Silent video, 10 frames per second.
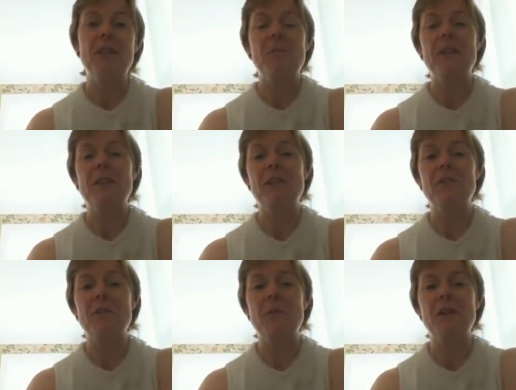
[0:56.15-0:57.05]
my
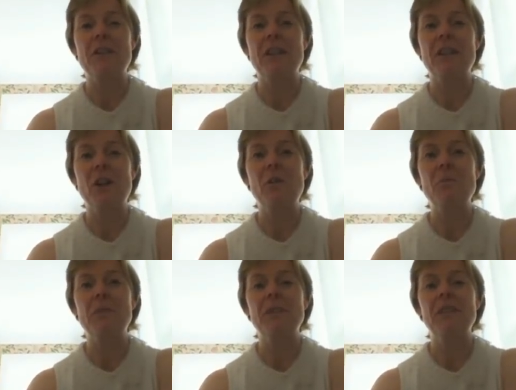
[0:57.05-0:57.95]
Director of Marketing and
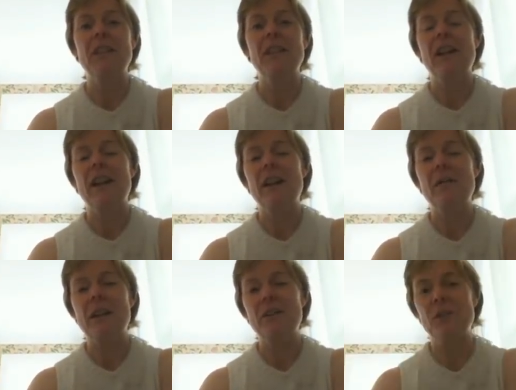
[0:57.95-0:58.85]
Comms
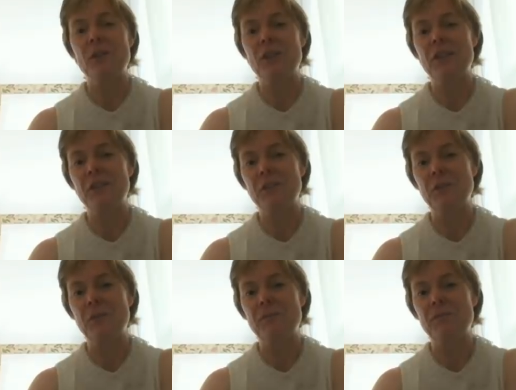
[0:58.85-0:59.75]
at Norwich High School.